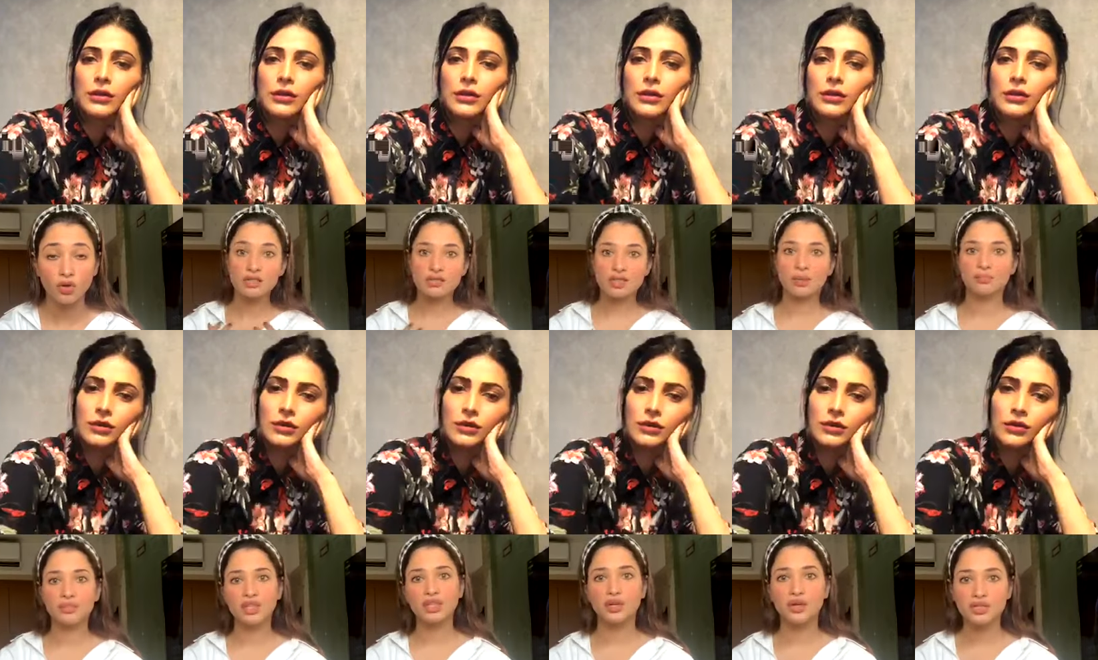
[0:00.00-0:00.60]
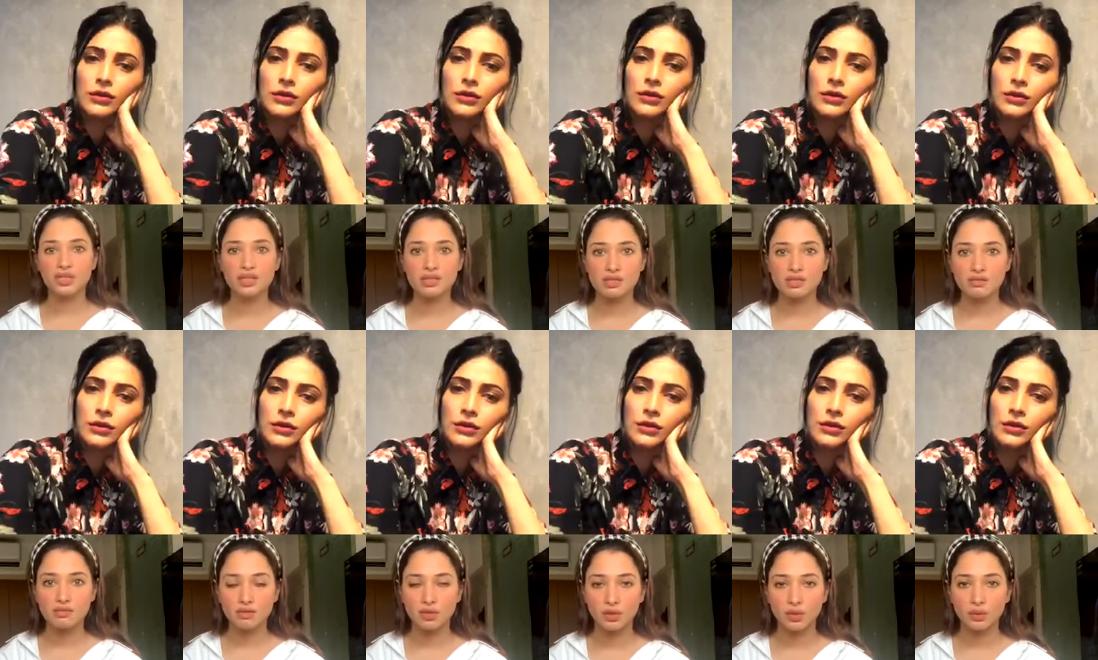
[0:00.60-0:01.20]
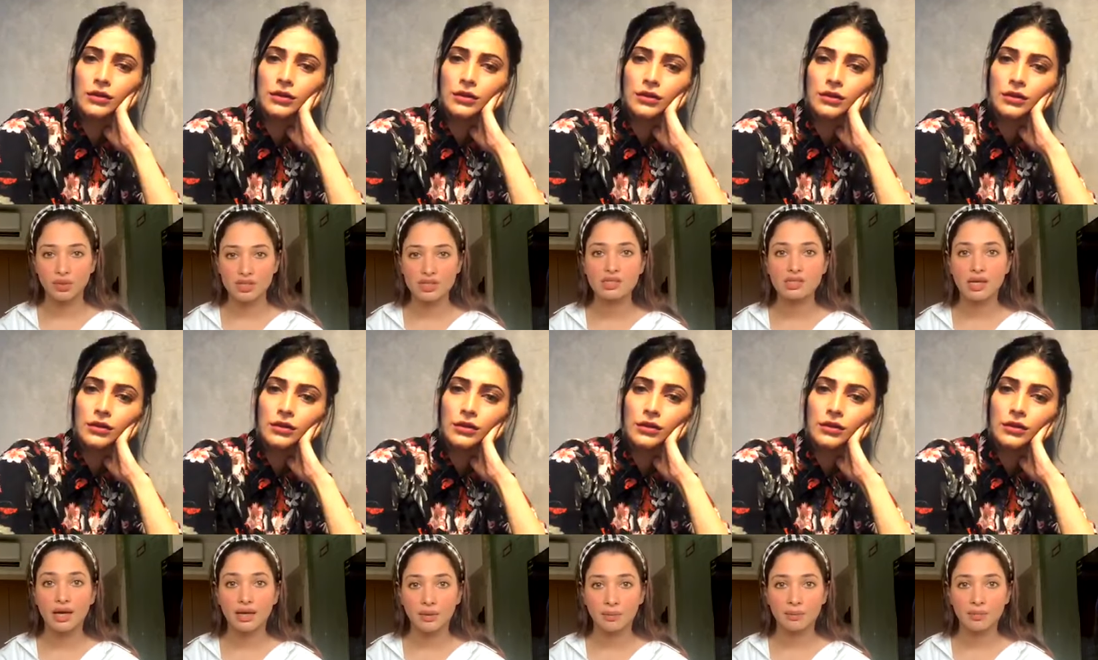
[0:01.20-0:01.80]
Speaker 1: Something because it's, you know, it's
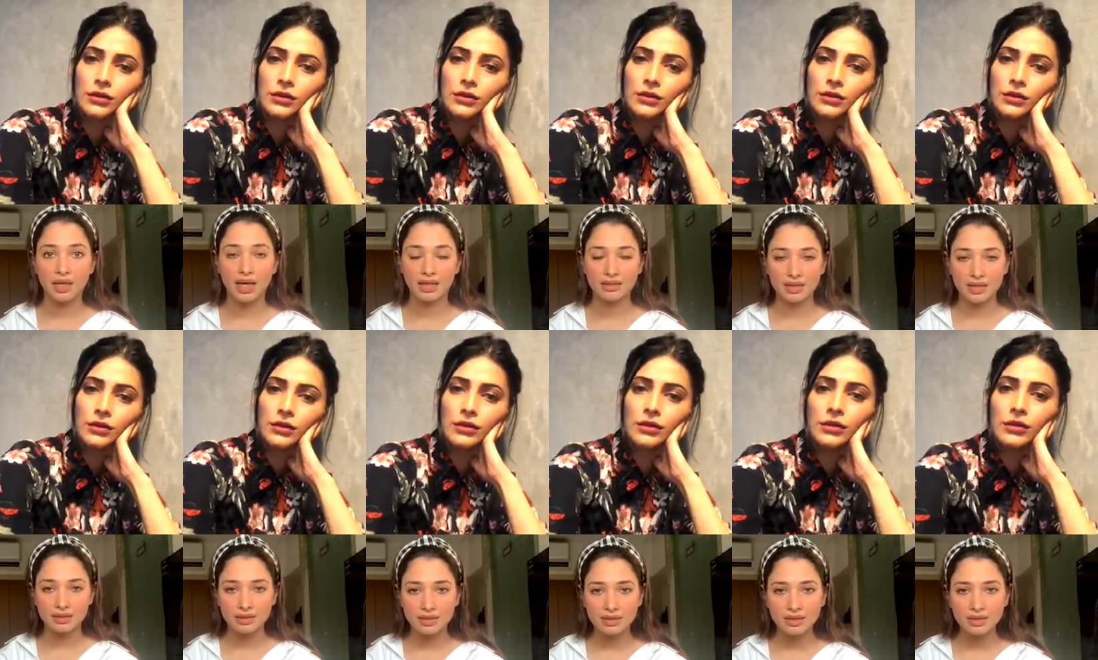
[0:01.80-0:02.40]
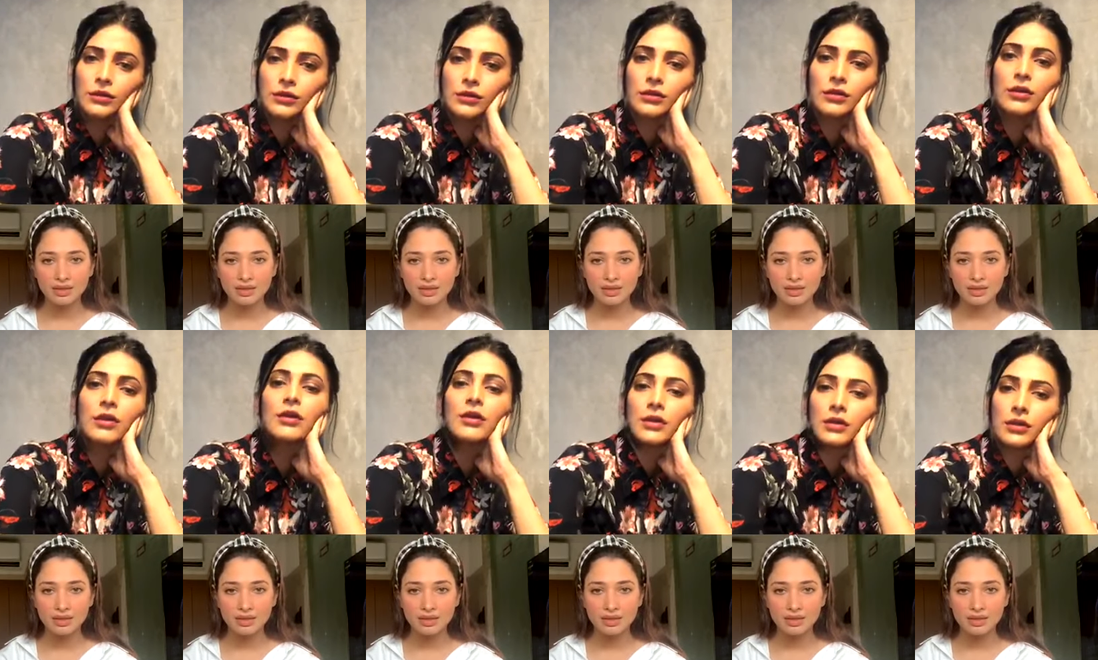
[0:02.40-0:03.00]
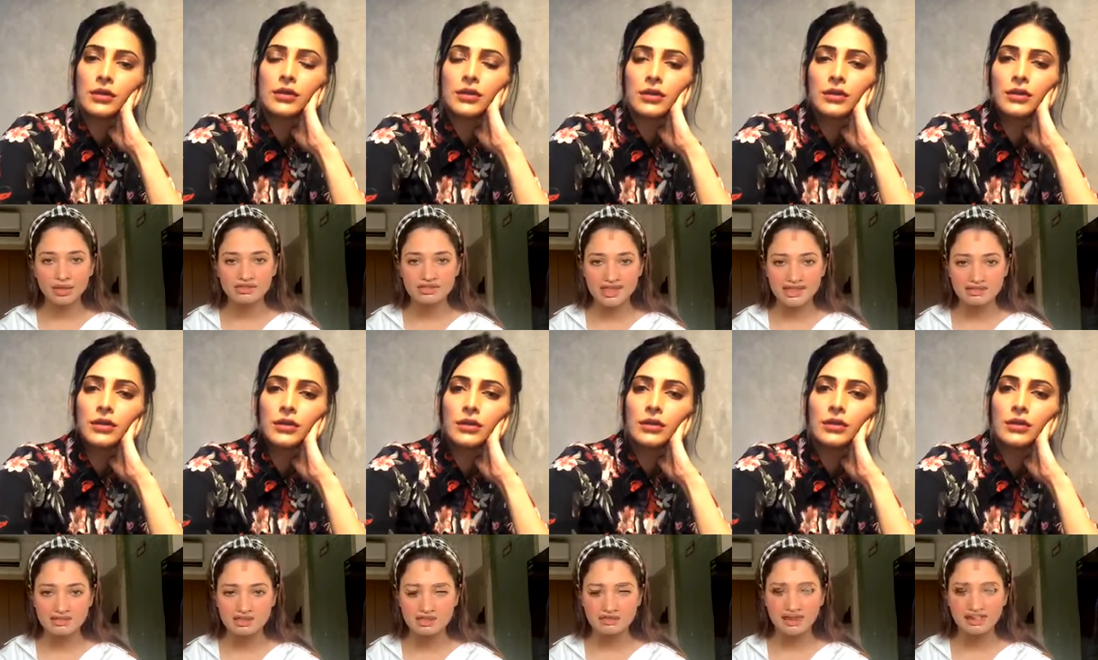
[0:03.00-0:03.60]
time. I think sensitive. I think
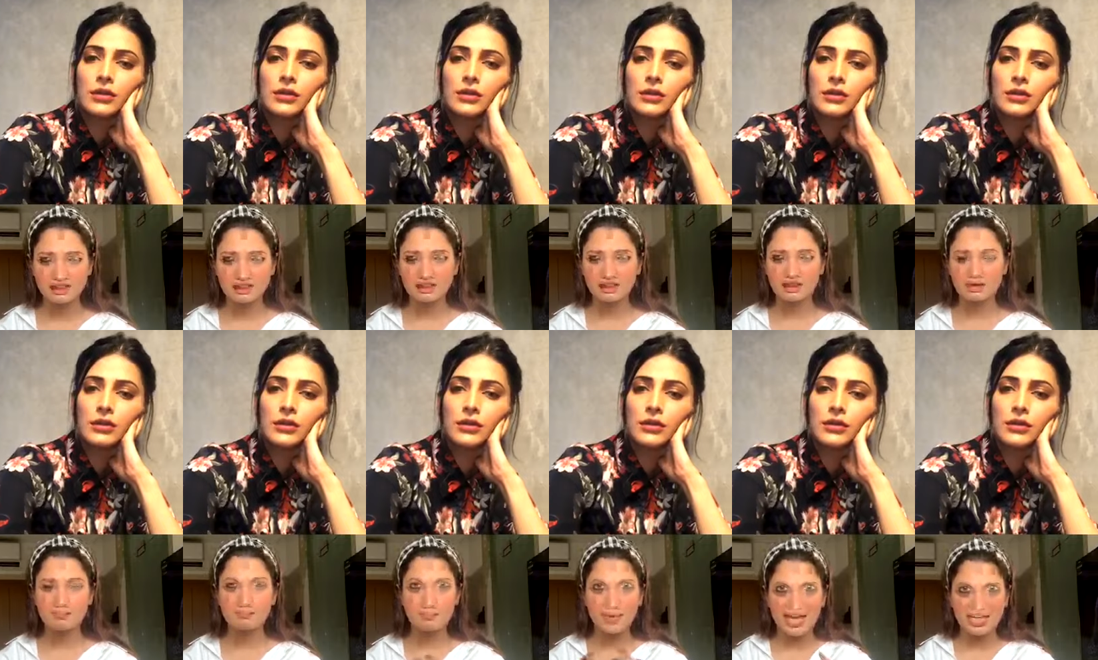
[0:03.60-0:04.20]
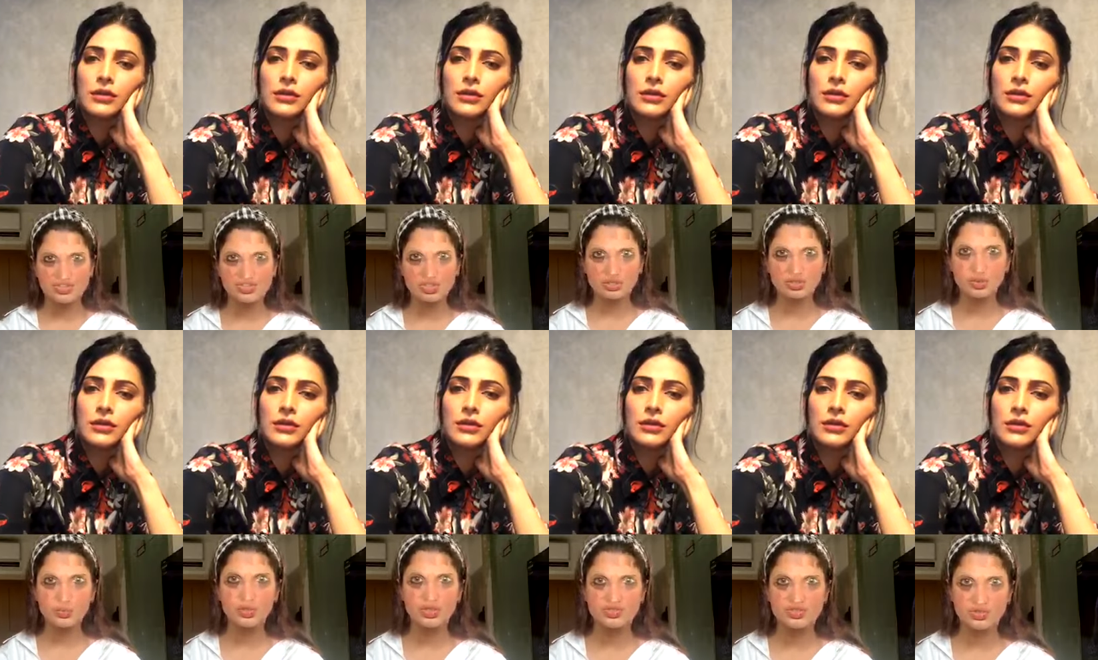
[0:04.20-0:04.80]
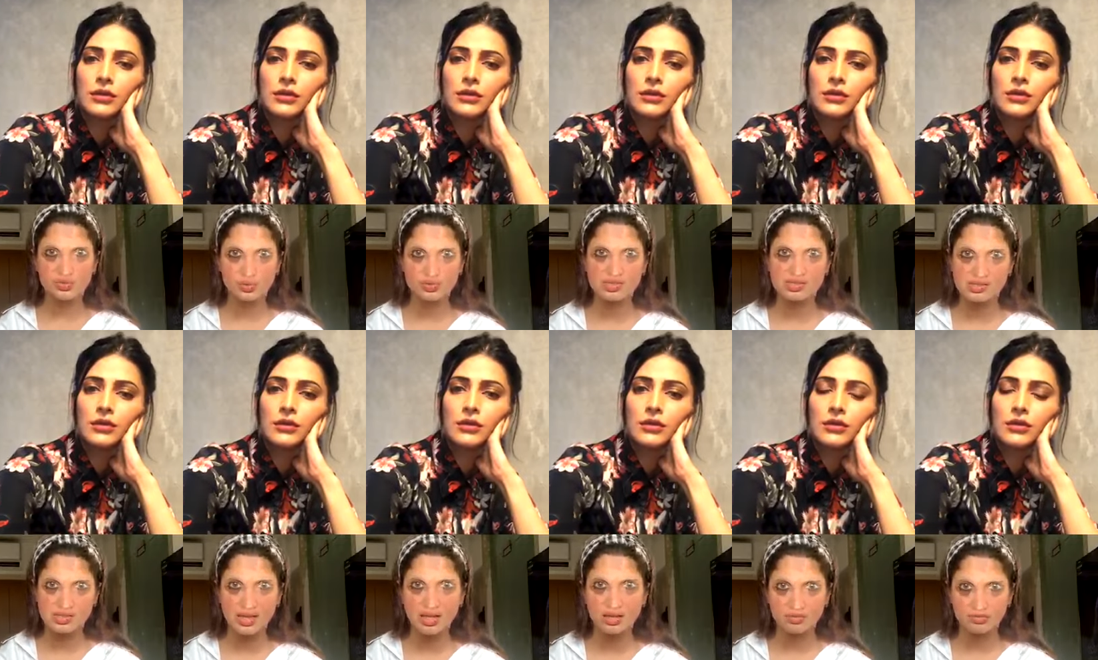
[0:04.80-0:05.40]
compassion towards your own
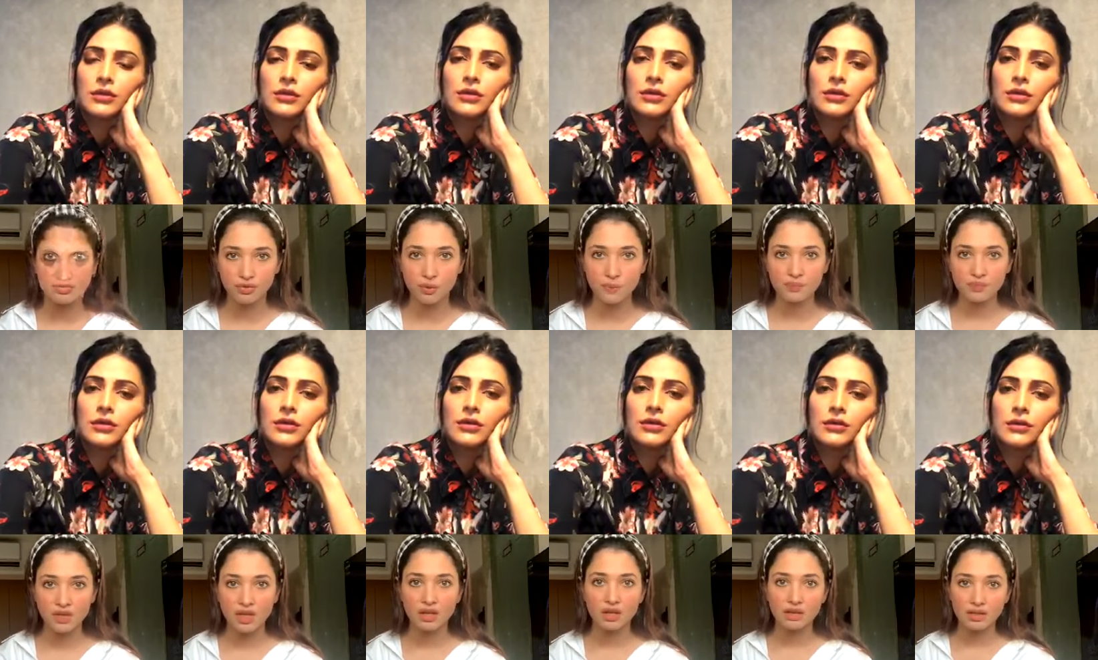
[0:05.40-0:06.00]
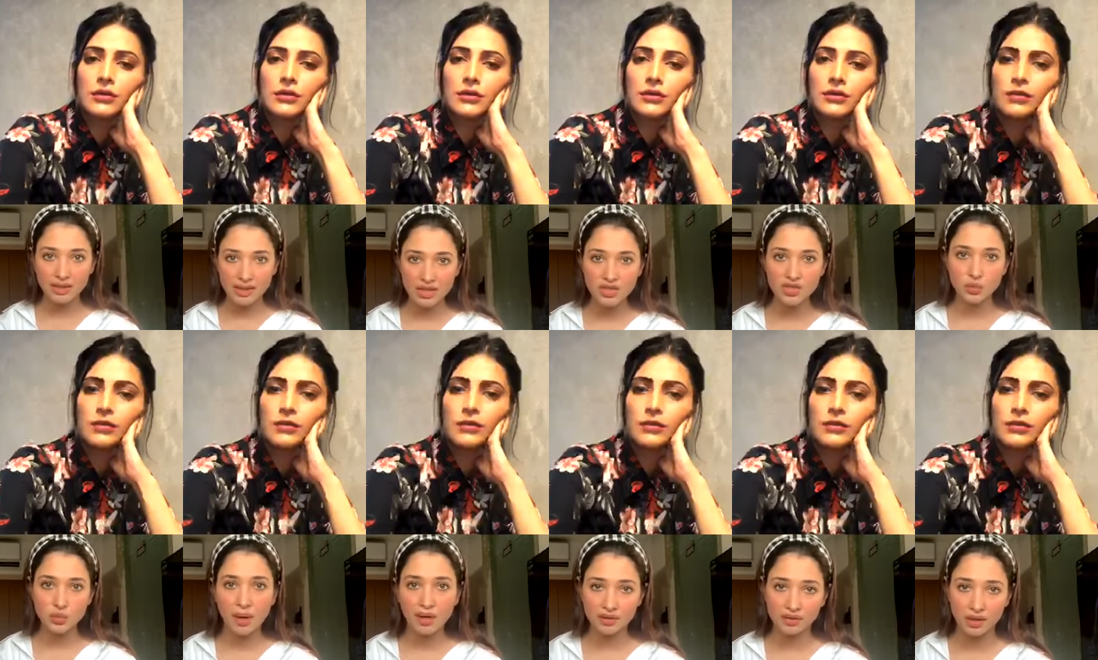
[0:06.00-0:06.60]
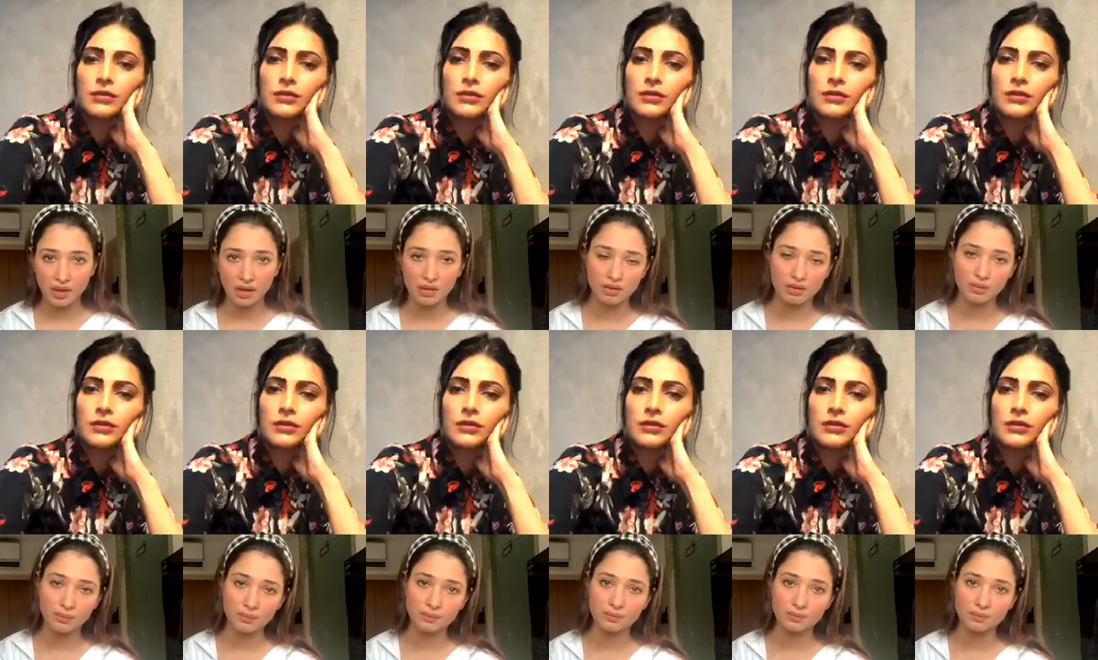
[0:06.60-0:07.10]
self leads to better health.